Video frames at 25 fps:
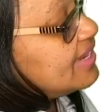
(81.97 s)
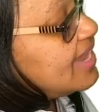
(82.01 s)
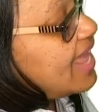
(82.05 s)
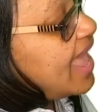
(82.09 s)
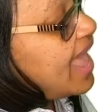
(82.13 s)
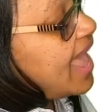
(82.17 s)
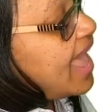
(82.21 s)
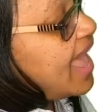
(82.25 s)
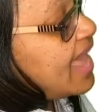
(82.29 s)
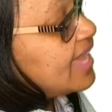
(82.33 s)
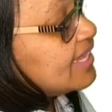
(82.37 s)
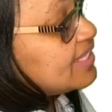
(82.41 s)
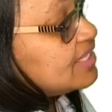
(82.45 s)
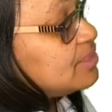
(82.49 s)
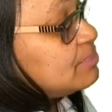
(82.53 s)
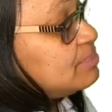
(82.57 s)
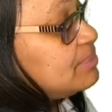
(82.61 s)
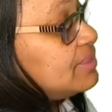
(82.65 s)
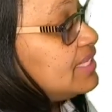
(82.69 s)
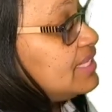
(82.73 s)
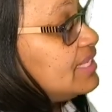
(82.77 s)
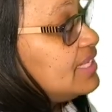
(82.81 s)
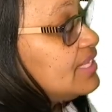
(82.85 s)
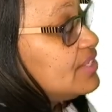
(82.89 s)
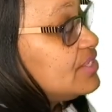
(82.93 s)
Act
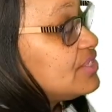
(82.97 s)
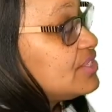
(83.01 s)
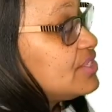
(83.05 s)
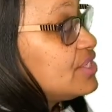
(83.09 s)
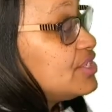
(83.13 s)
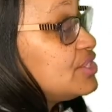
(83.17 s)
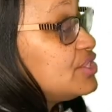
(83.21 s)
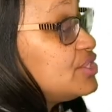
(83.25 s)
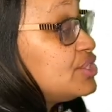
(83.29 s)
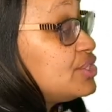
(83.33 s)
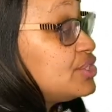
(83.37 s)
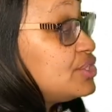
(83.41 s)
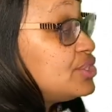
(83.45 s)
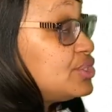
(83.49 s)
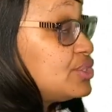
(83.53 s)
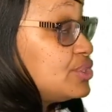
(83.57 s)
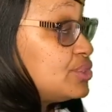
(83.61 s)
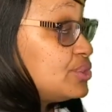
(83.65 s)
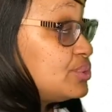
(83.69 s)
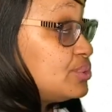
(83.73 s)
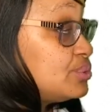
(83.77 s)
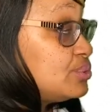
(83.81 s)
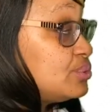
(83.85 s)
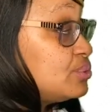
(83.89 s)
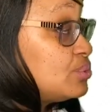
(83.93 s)
means to
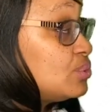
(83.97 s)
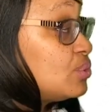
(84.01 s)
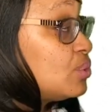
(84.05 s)
do